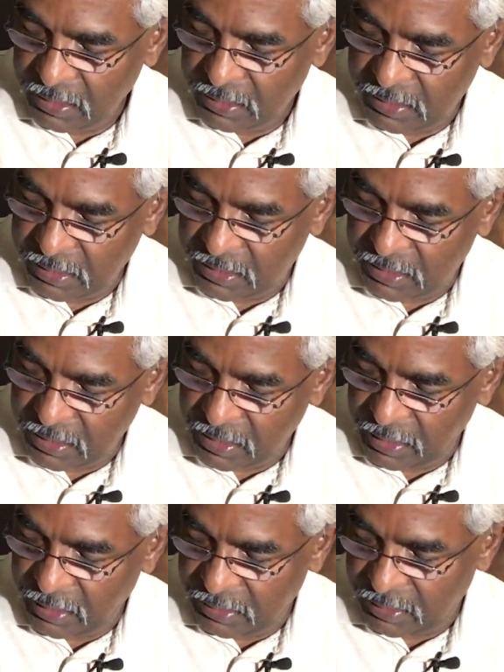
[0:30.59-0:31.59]
6
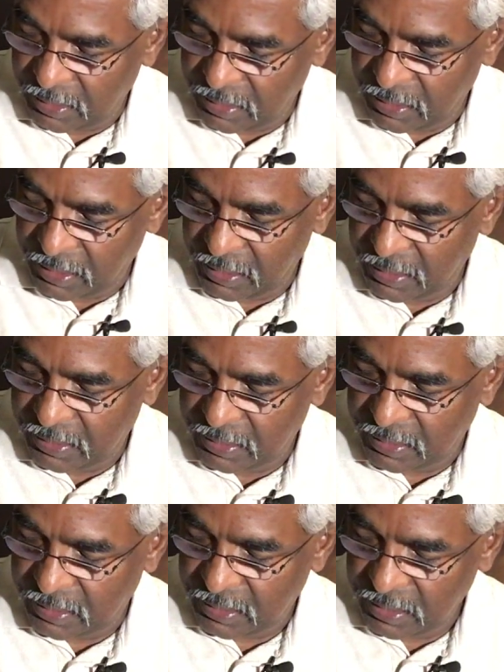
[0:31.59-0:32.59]
93 to
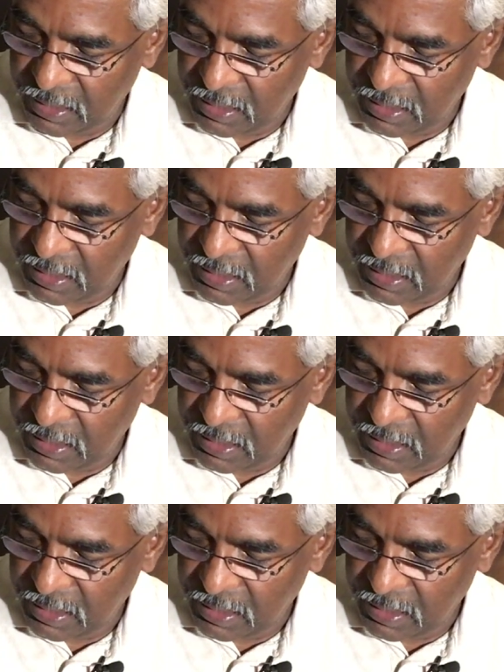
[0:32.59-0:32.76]
96,